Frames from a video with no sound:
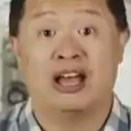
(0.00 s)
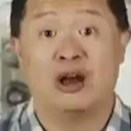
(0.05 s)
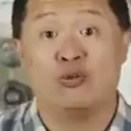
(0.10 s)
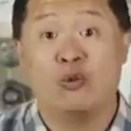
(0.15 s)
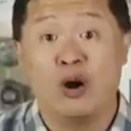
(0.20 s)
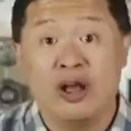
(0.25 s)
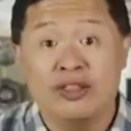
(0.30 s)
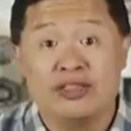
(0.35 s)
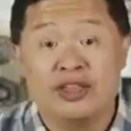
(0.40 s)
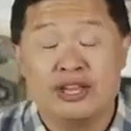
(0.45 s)
Now,
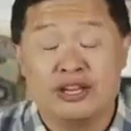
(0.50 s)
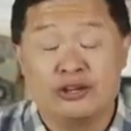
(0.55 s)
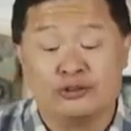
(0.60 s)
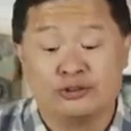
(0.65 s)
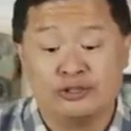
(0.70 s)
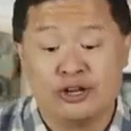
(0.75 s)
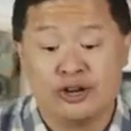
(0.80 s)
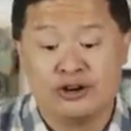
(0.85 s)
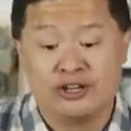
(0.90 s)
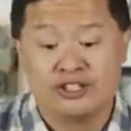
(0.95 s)
one thing
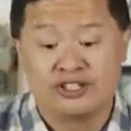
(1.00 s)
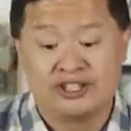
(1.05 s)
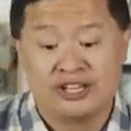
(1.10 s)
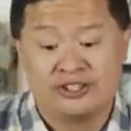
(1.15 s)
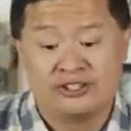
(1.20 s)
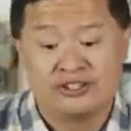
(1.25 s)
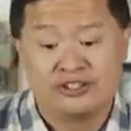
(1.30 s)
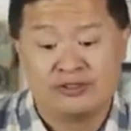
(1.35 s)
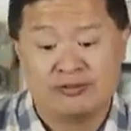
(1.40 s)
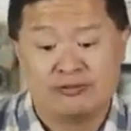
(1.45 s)
you'll notice
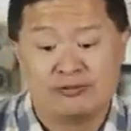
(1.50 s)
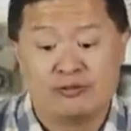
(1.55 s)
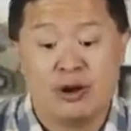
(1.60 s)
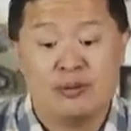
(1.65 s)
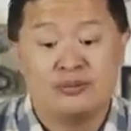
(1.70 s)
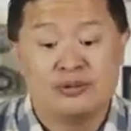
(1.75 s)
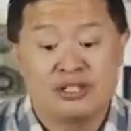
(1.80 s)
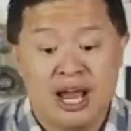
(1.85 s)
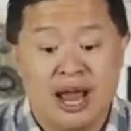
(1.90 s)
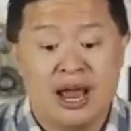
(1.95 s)
is
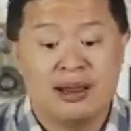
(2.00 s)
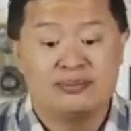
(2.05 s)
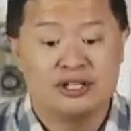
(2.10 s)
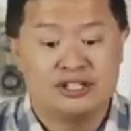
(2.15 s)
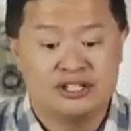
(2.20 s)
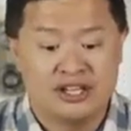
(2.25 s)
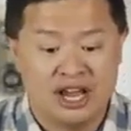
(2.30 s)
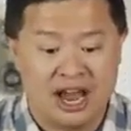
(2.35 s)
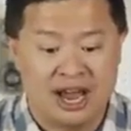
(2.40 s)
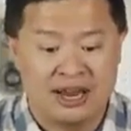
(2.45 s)
from time
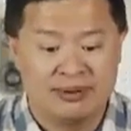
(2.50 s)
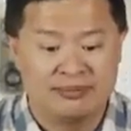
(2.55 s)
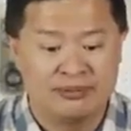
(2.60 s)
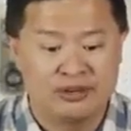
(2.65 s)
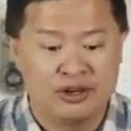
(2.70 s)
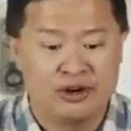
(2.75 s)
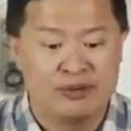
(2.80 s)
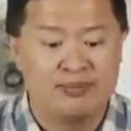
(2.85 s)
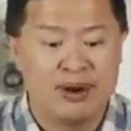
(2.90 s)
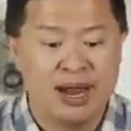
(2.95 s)
to time,
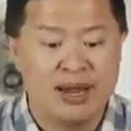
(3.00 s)
there